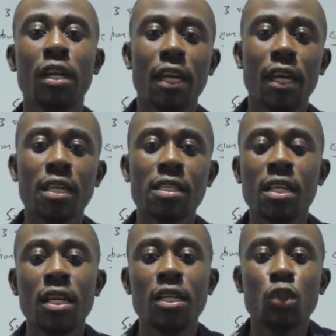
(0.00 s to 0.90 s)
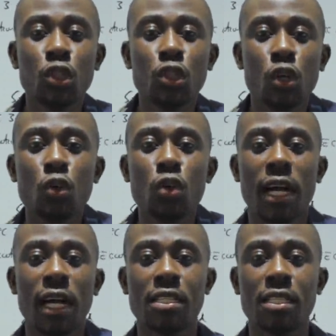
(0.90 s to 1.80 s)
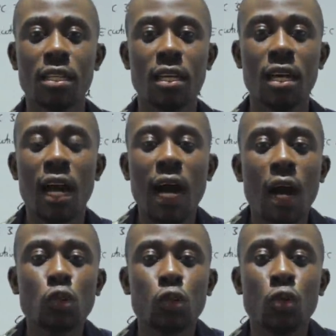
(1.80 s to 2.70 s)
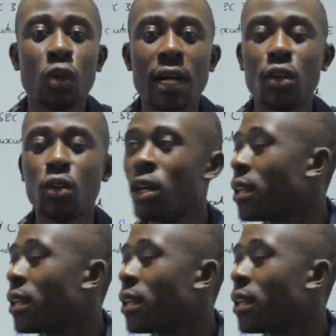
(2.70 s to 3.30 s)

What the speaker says: is to show you guys how to handle